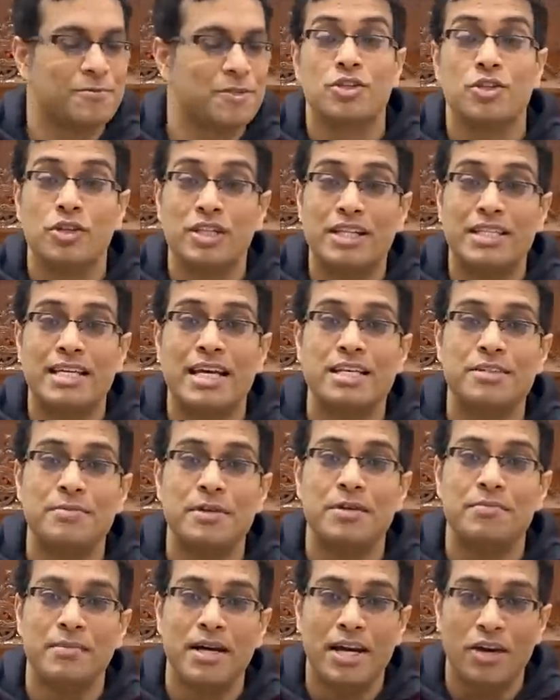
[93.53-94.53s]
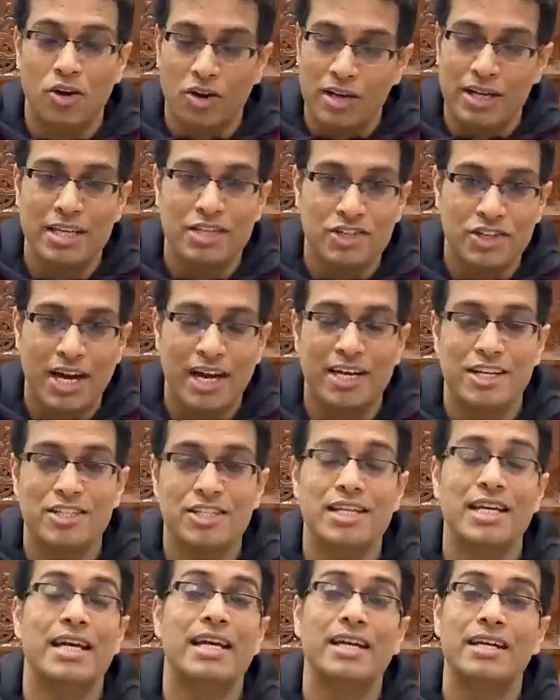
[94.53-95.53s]
So this has been my honest
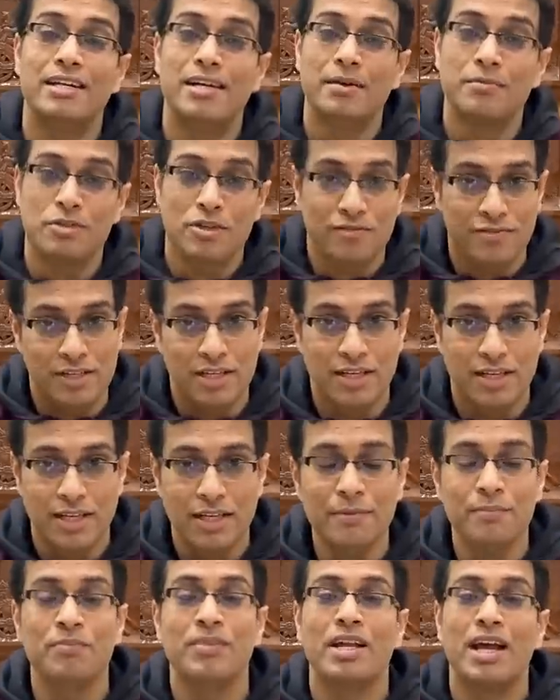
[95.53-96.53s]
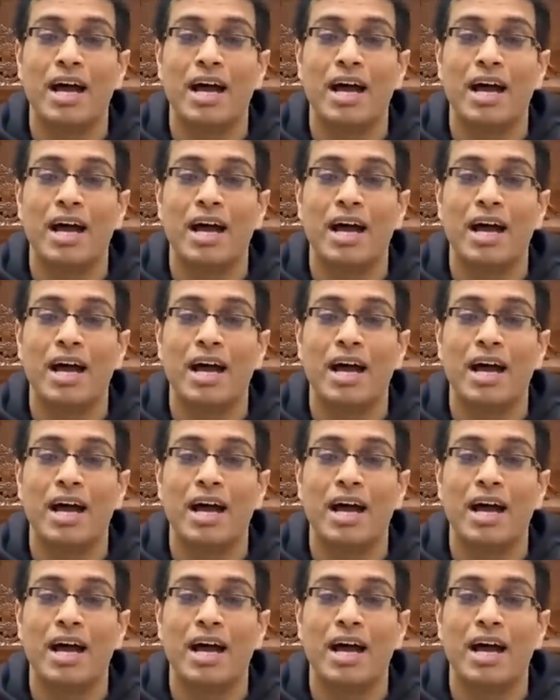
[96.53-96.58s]
strategy in terms of learning.